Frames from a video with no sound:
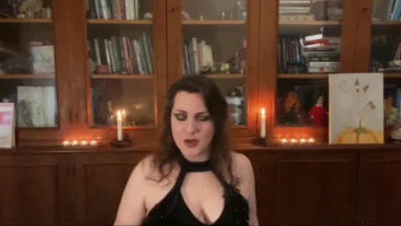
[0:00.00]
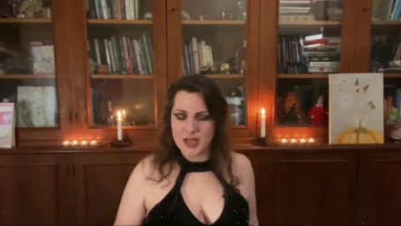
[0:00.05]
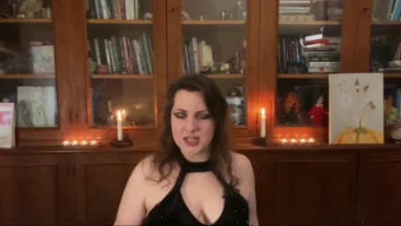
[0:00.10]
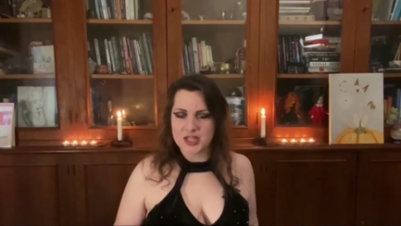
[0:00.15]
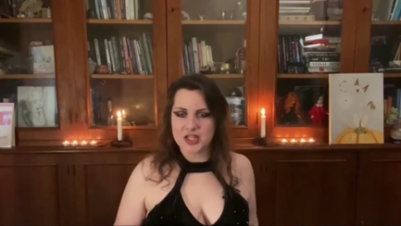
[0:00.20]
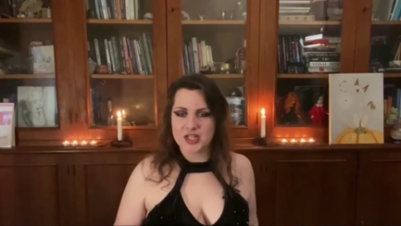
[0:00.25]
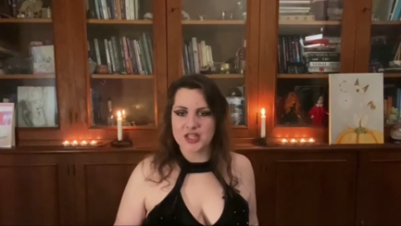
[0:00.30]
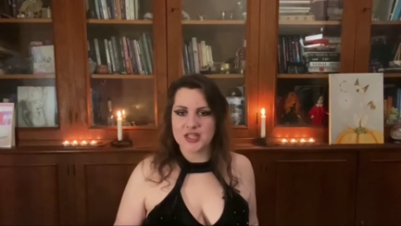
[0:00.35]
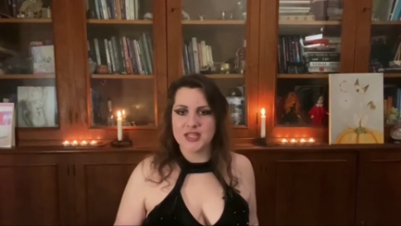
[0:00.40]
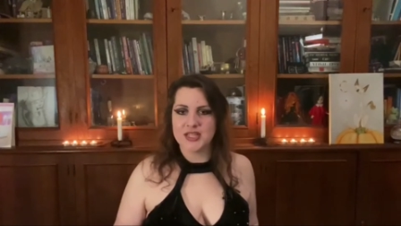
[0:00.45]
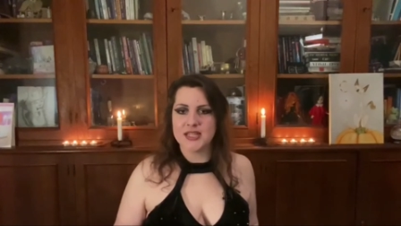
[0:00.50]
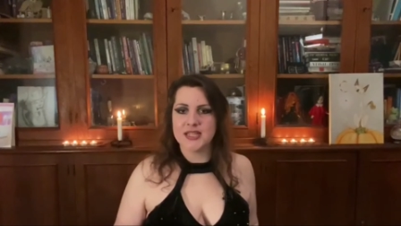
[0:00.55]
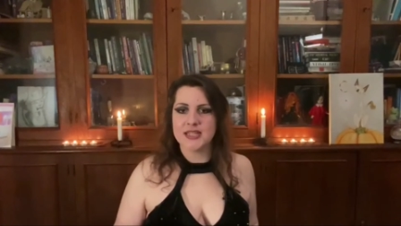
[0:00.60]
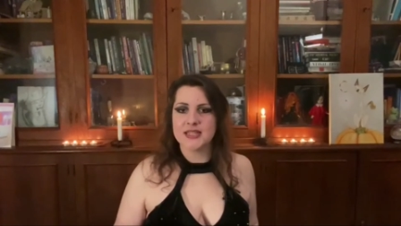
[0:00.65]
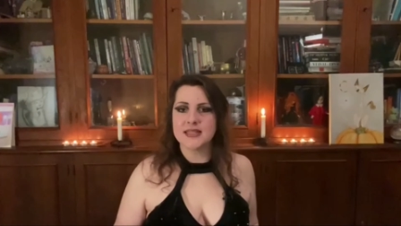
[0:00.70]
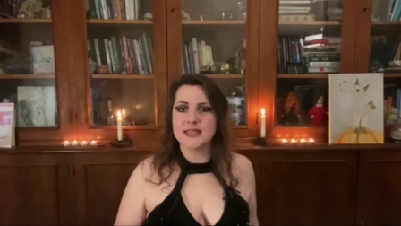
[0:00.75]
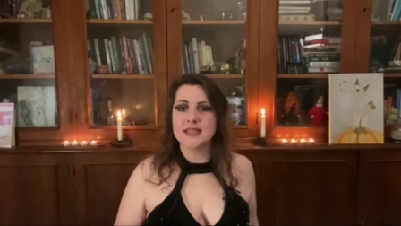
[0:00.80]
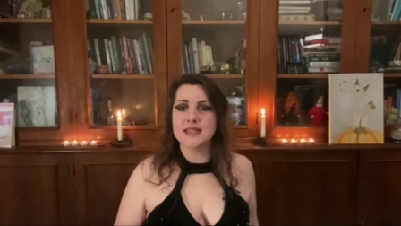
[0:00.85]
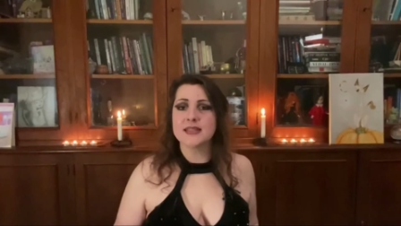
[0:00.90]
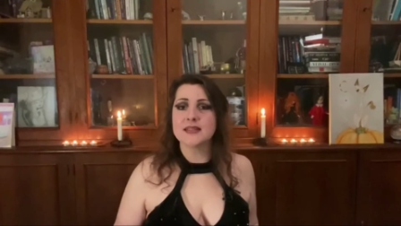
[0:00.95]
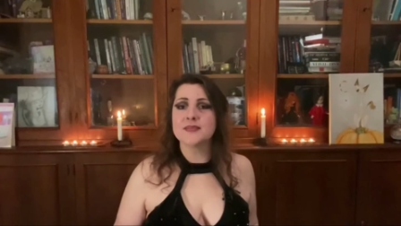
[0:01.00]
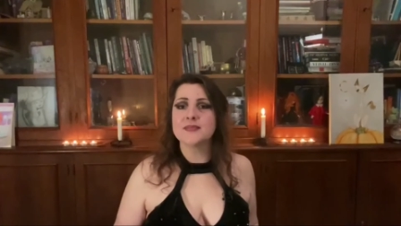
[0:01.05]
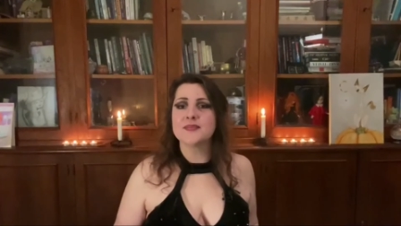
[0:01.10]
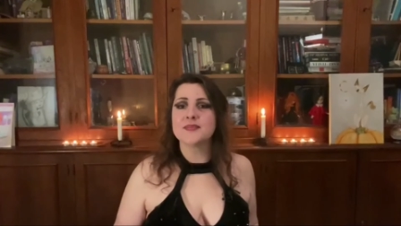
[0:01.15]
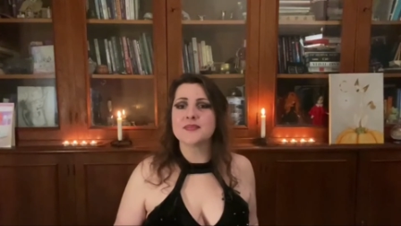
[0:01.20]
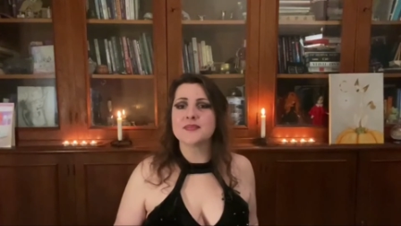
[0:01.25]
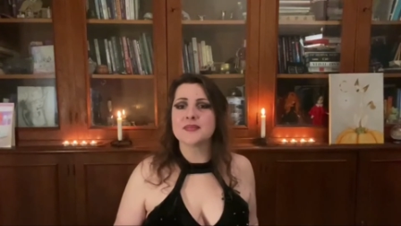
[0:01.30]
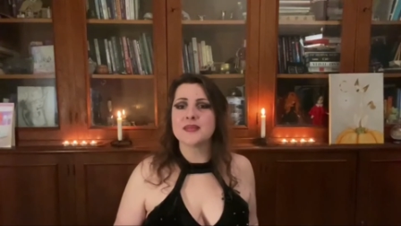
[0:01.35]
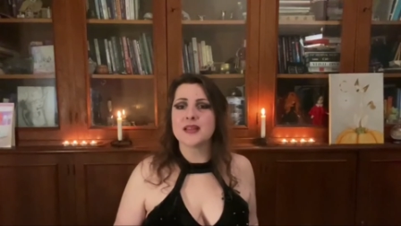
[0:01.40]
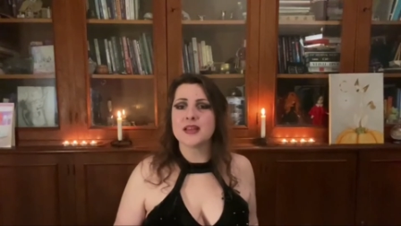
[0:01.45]
when she did,
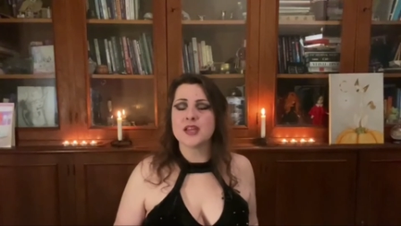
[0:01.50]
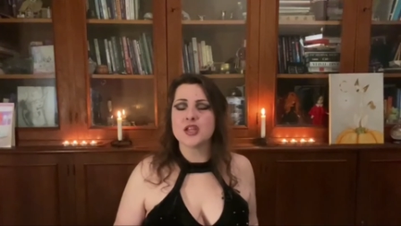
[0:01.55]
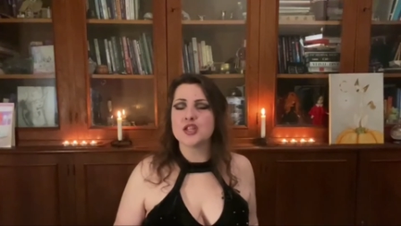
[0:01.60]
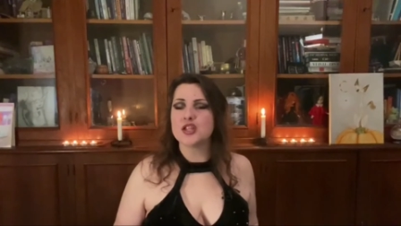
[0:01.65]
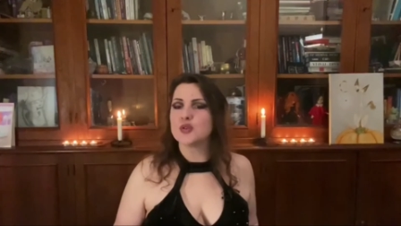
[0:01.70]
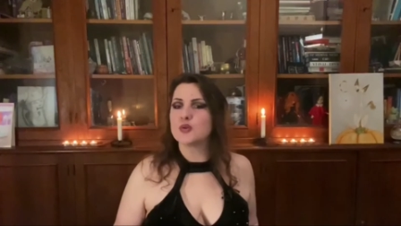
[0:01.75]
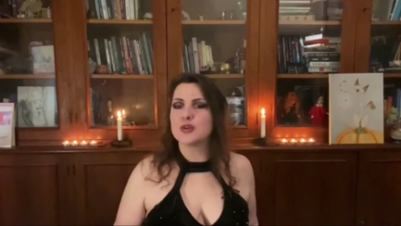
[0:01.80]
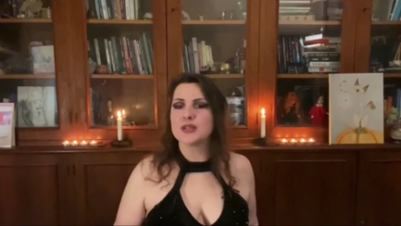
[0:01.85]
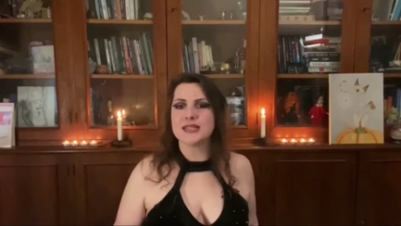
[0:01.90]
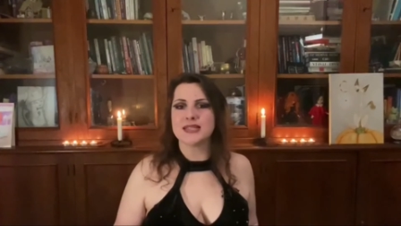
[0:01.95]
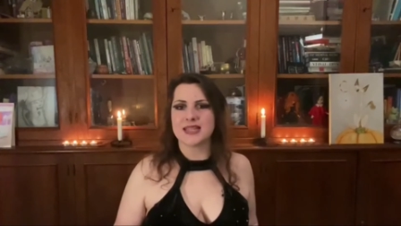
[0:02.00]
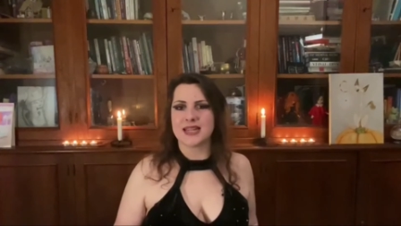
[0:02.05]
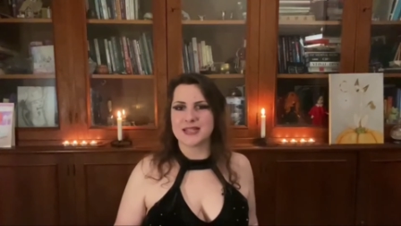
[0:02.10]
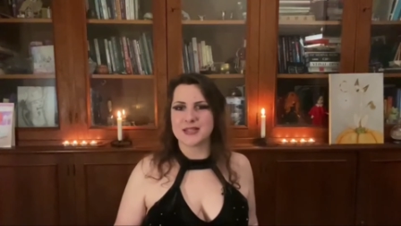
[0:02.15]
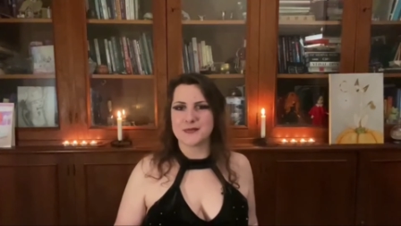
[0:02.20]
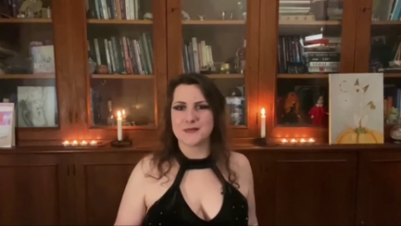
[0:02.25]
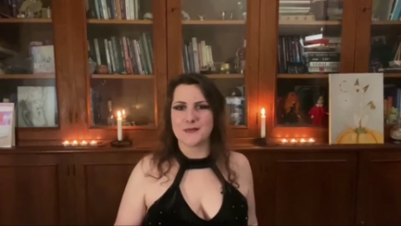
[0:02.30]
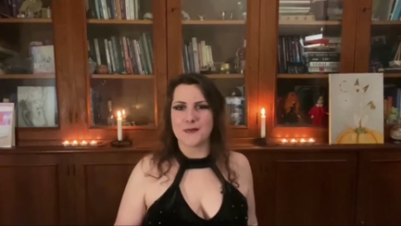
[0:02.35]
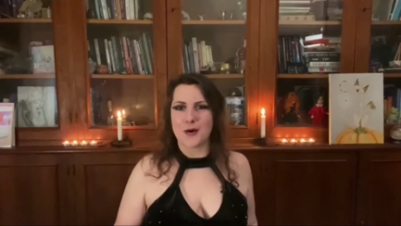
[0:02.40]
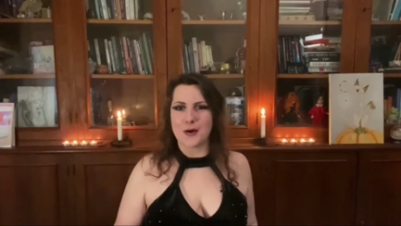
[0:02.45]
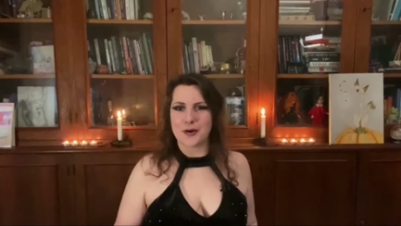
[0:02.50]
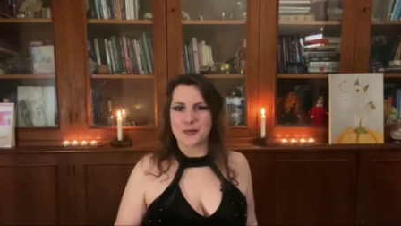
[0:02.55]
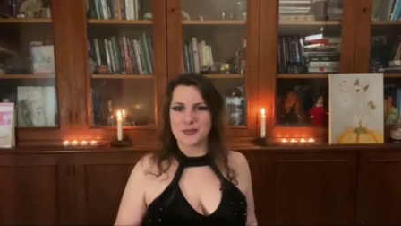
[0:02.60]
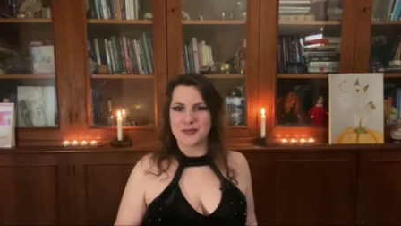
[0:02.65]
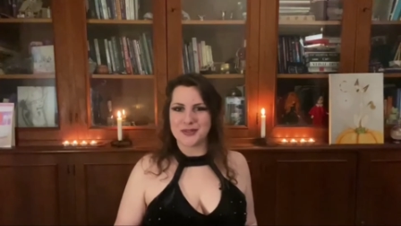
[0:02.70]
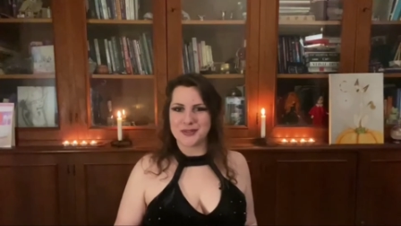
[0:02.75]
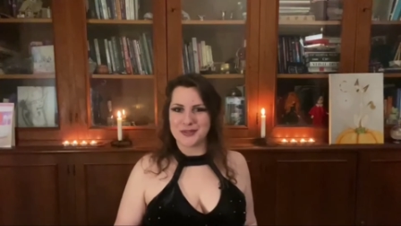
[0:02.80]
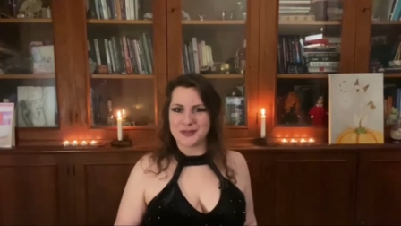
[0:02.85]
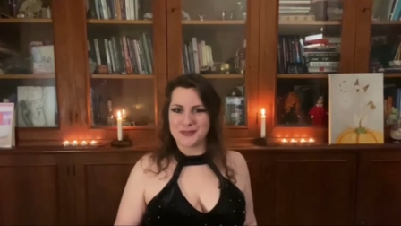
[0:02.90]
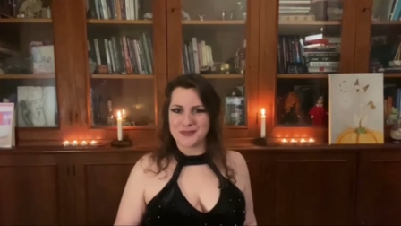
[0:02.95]
she was
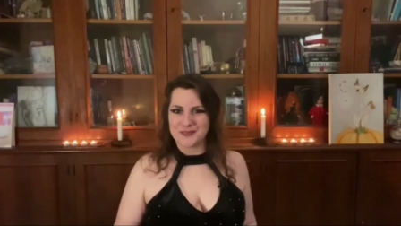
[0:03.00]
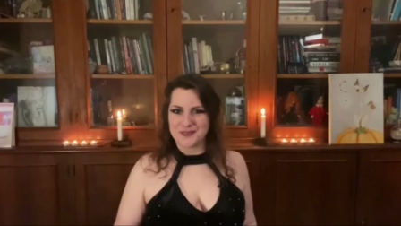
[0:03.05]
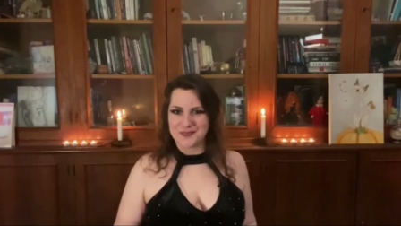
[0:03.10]
transformed.